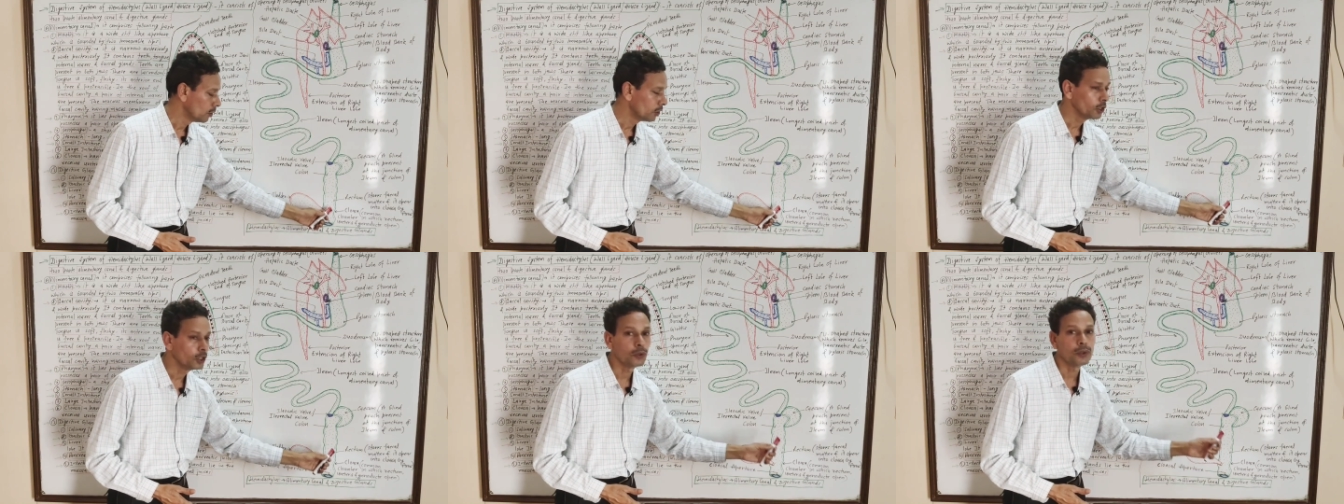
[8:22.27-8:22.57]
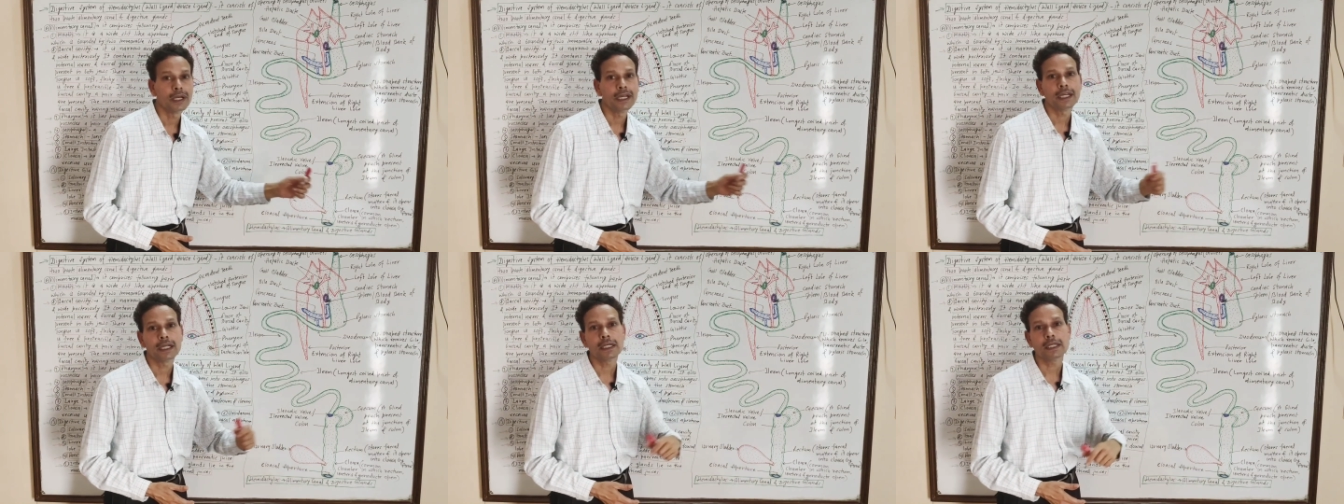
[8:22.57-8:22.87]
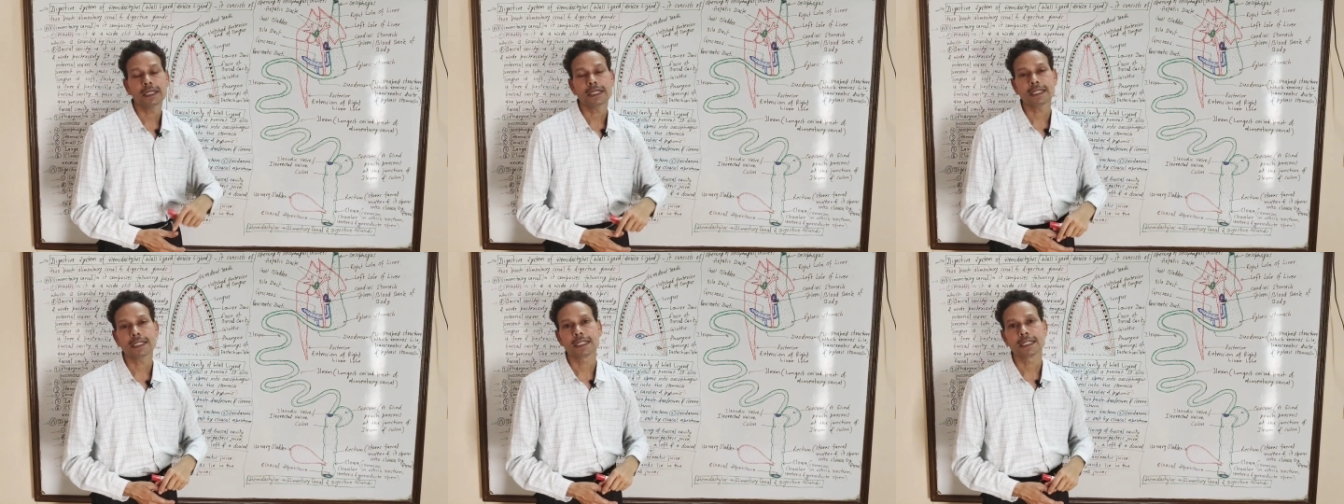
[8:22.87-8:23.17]

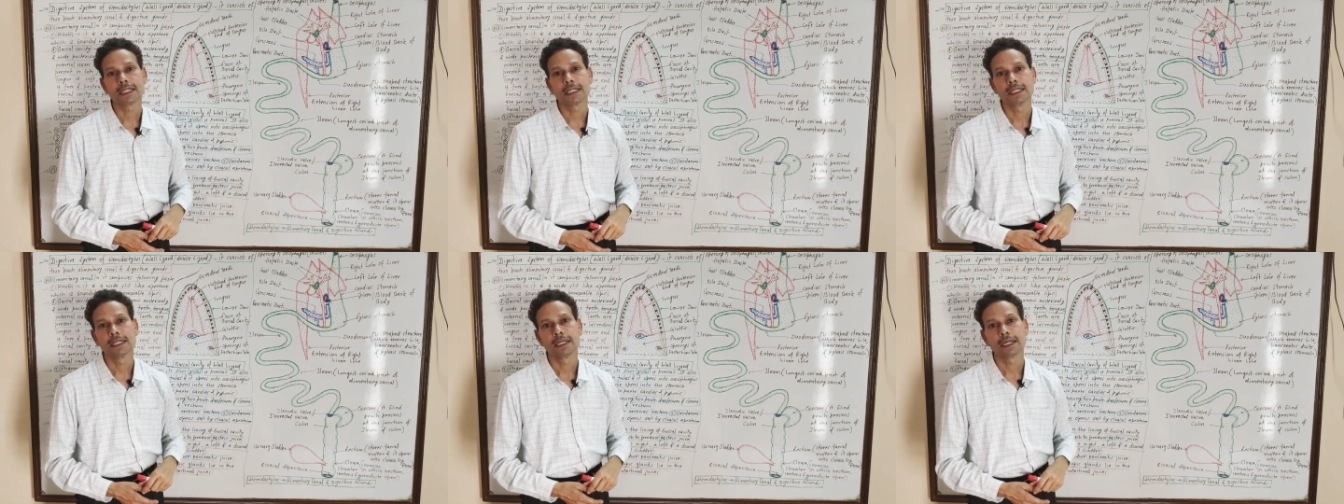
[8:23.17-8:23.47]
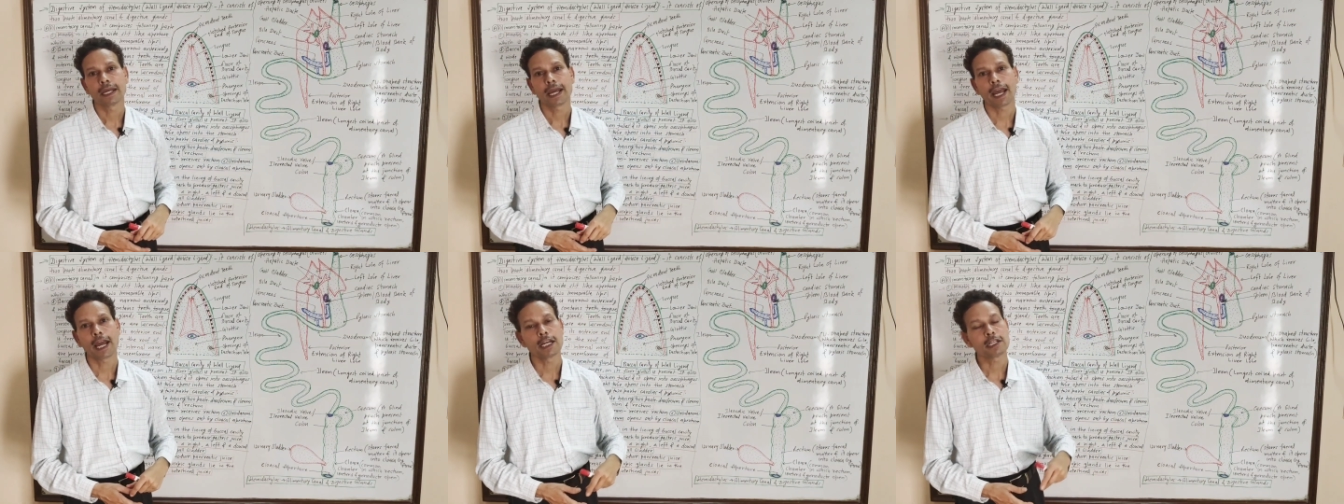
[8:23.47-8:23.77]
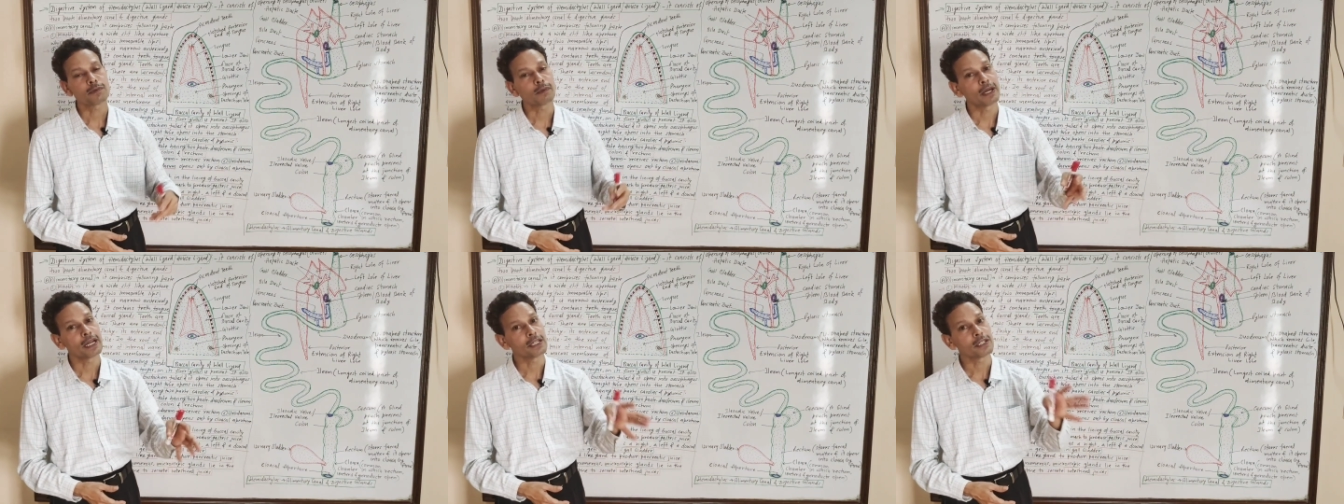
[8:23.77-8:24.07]
ureters
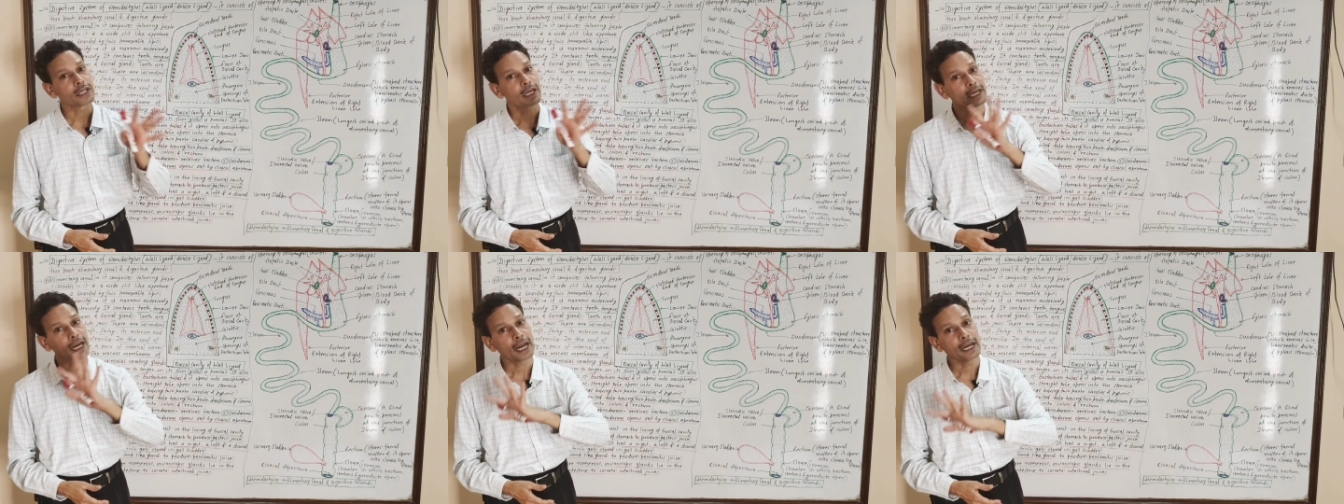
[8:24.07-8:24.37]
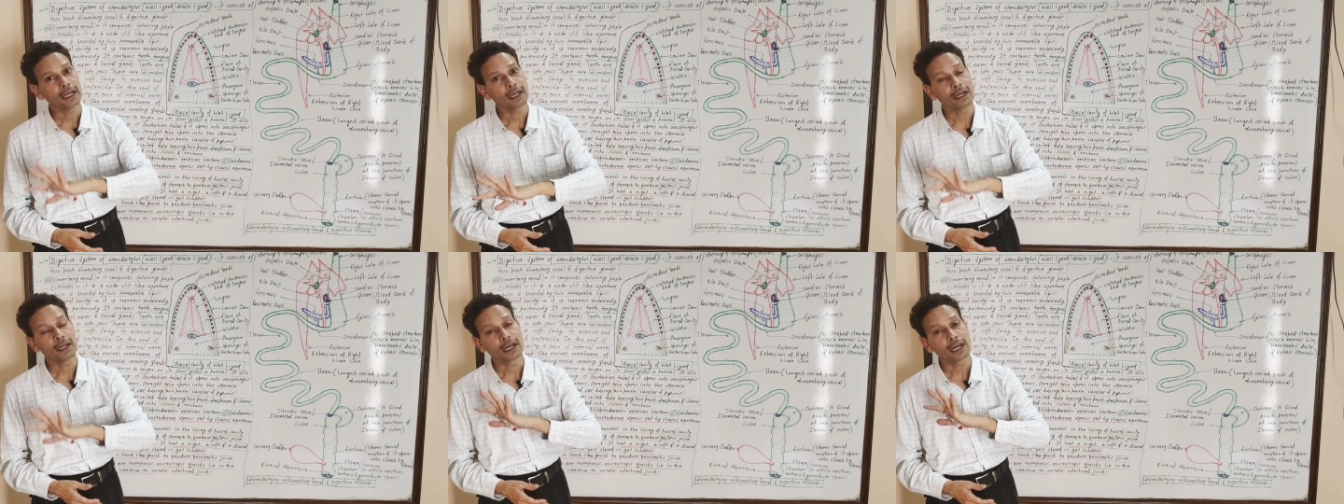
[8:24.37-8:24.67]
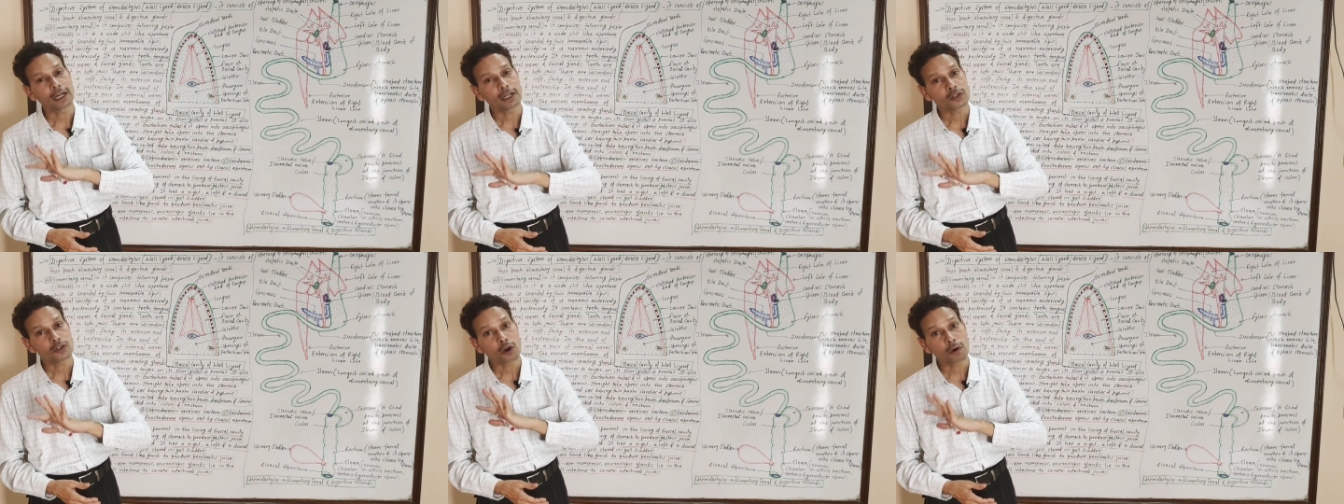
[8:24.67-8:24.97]
as well as genital
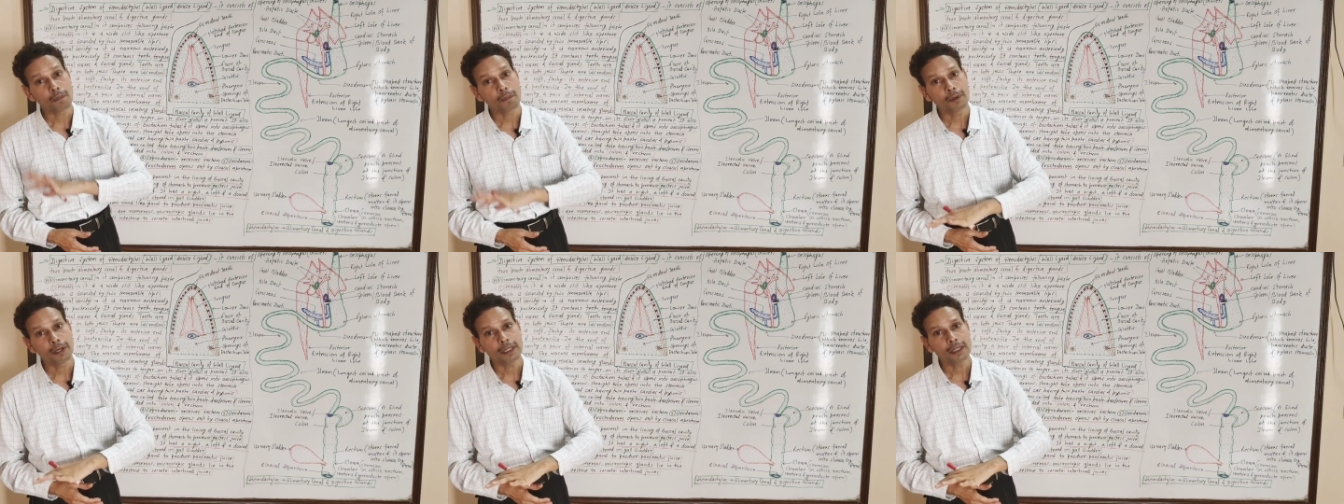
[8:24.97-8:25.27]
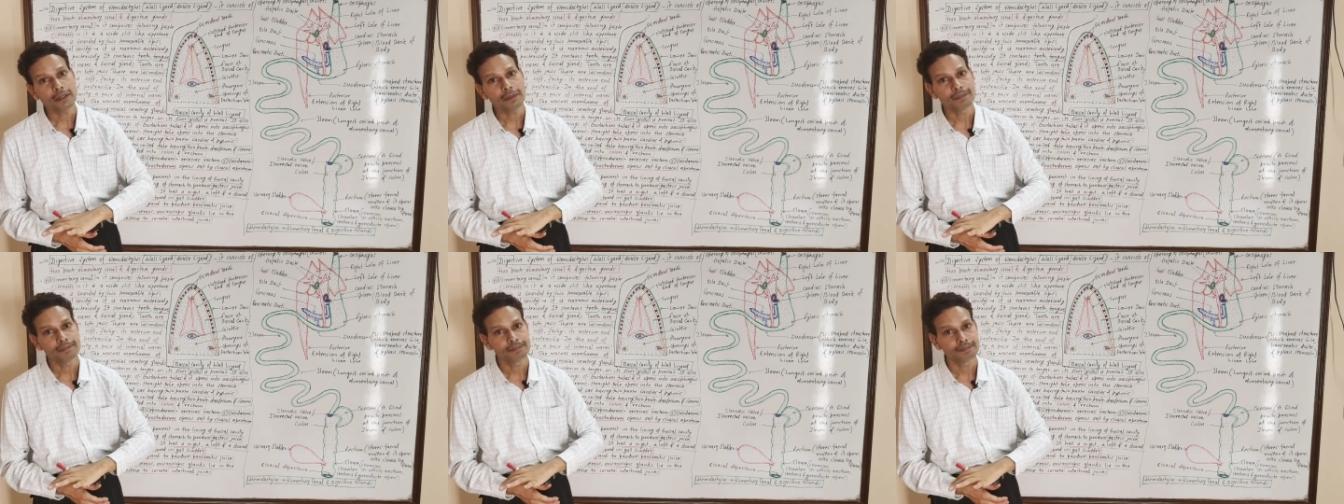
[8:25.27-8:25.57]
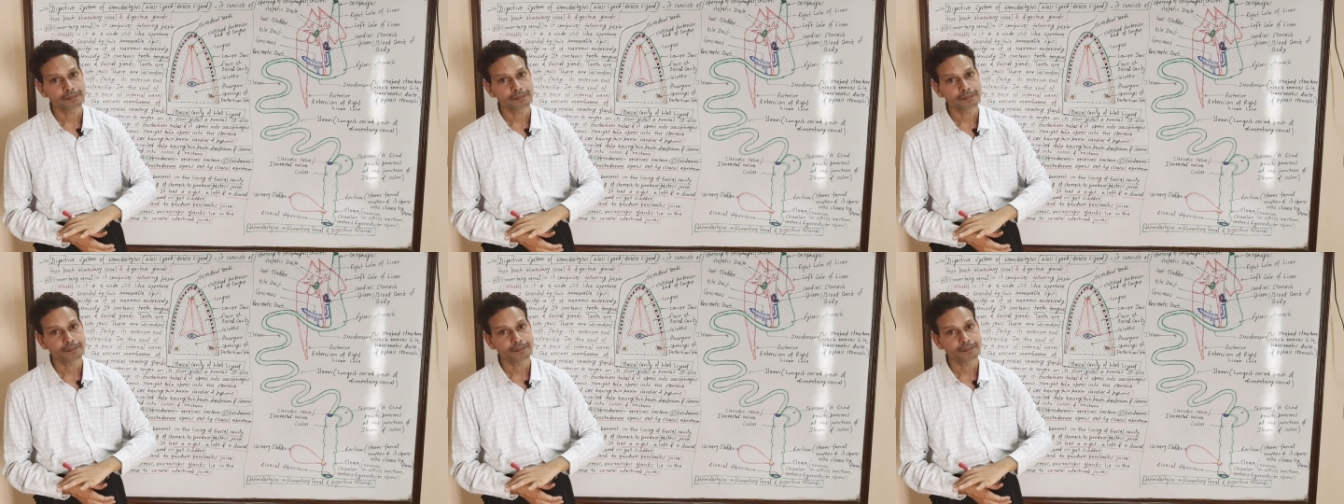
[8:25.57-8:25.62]
ducts open.